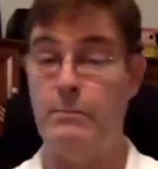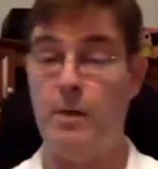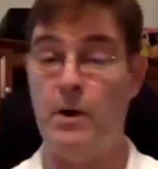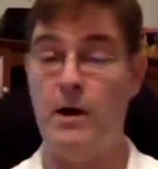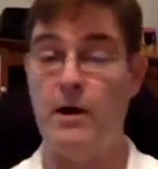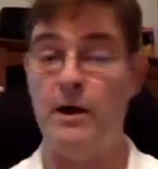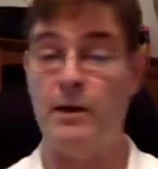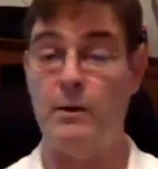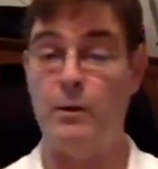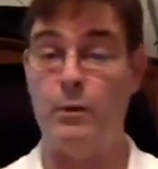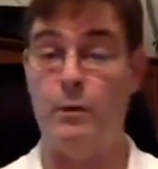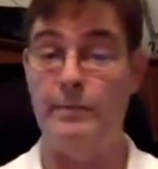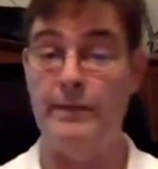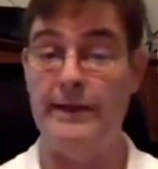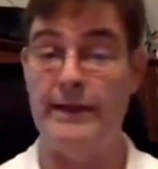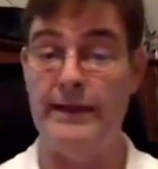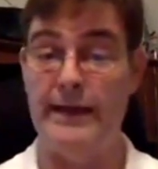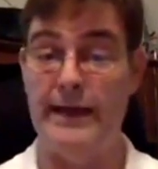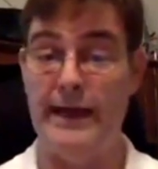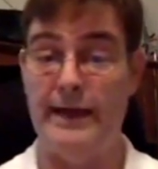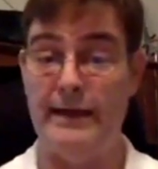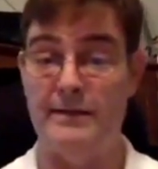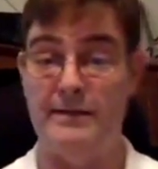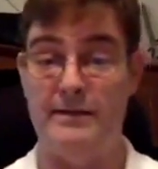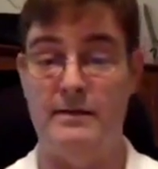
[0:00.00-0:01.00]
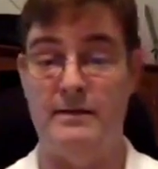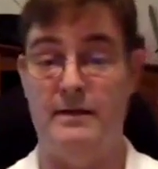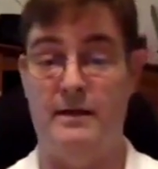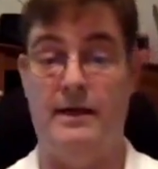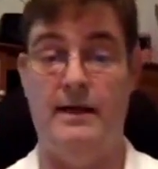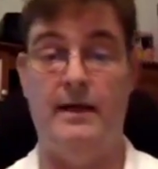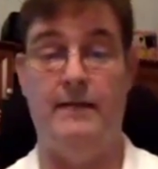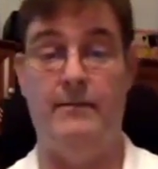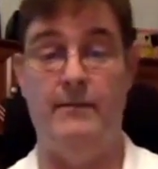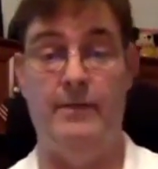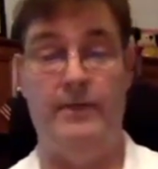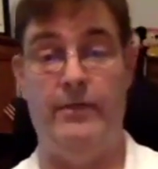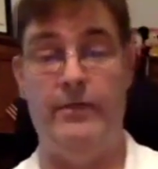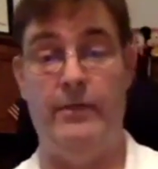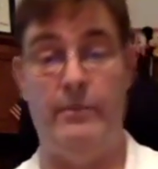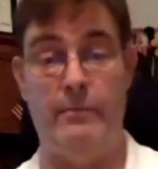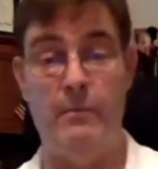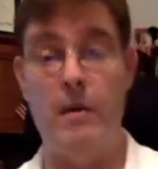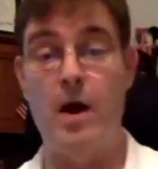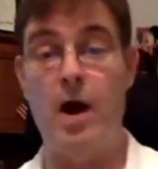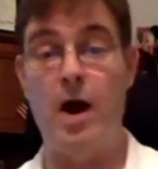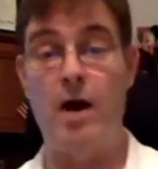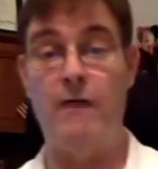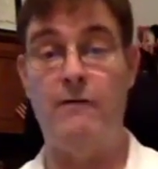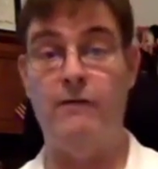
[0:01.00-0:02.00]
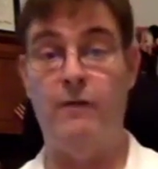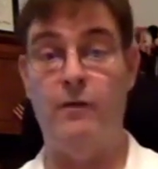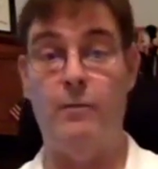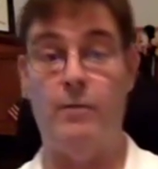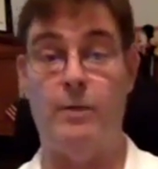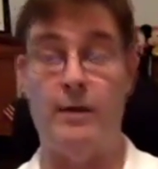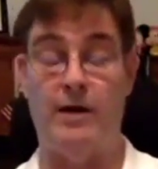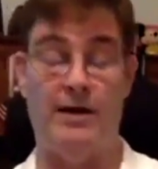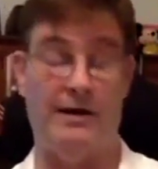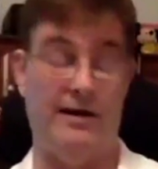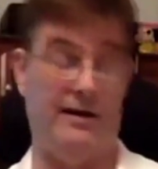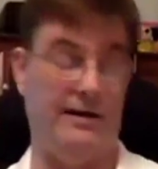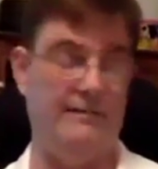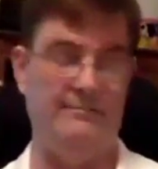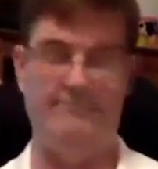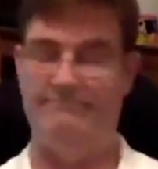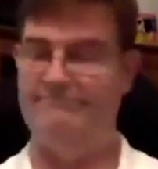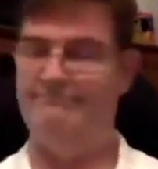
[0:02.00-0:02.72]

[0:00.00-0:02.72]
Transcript: park will be announced. The Marvel Park.